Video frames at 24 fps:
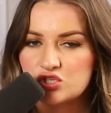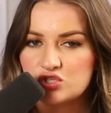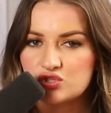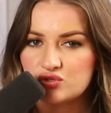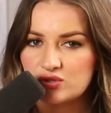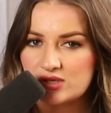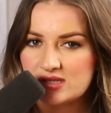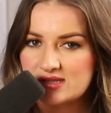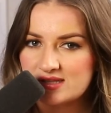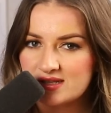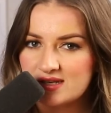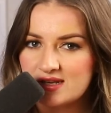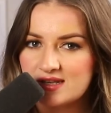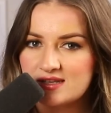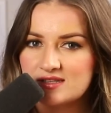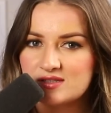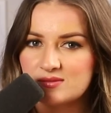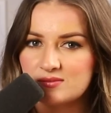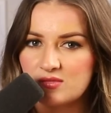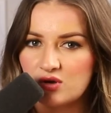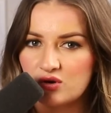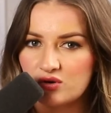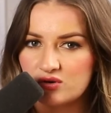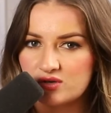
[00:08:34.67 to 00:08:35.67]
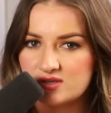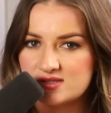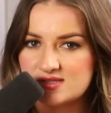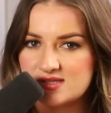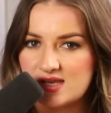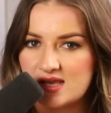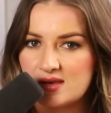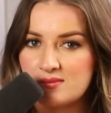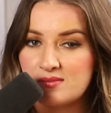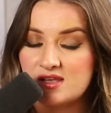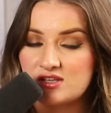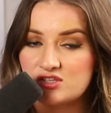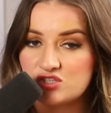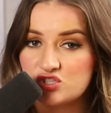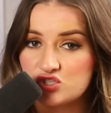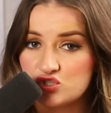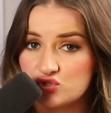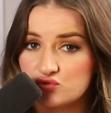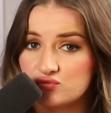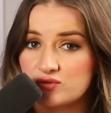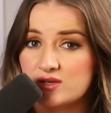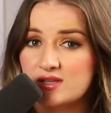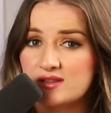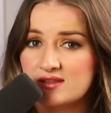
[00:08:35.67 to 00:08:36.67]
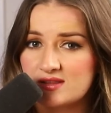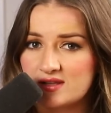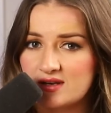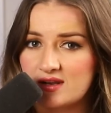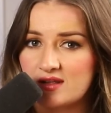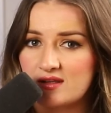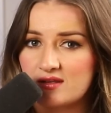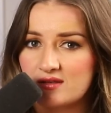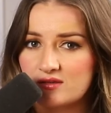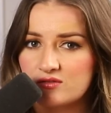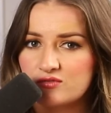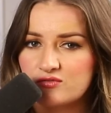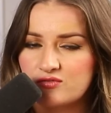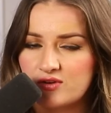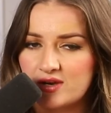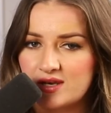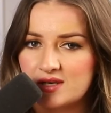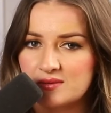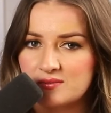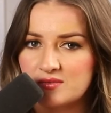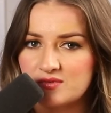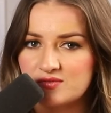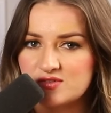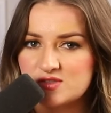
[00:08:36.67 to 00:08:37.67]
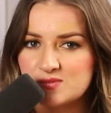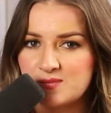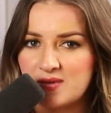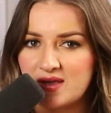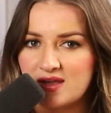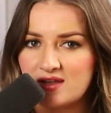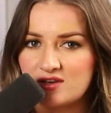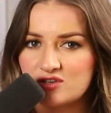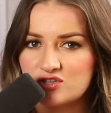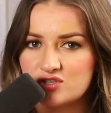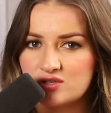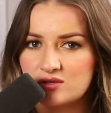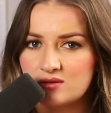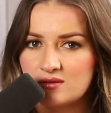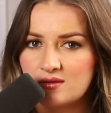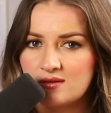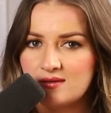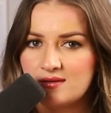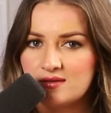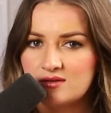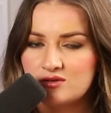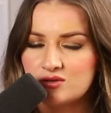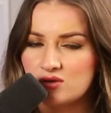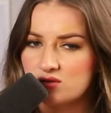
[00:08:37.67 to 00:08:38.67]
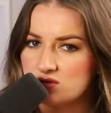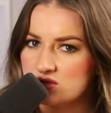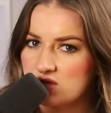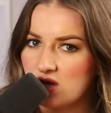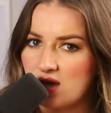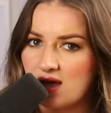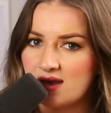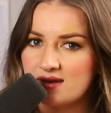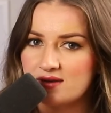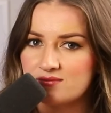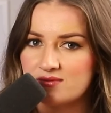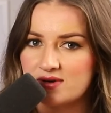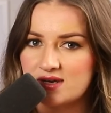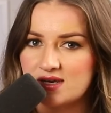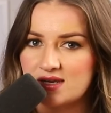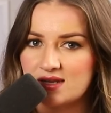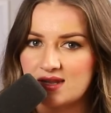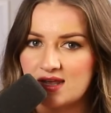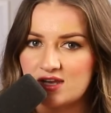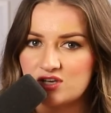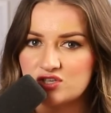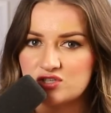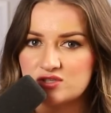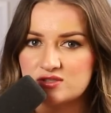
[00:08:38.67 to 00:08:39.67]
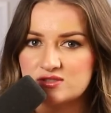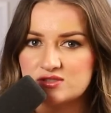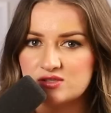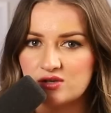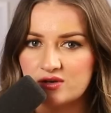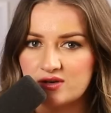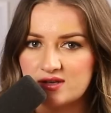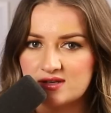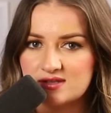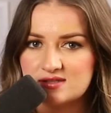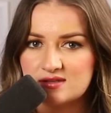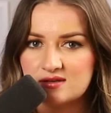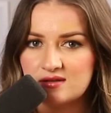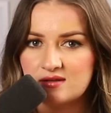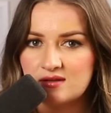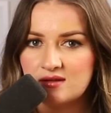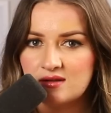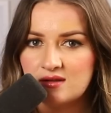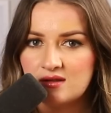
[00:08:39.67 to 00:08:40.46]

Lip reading: Strengthening democracy means strengthening freedom of speech, not tightening regulations on it.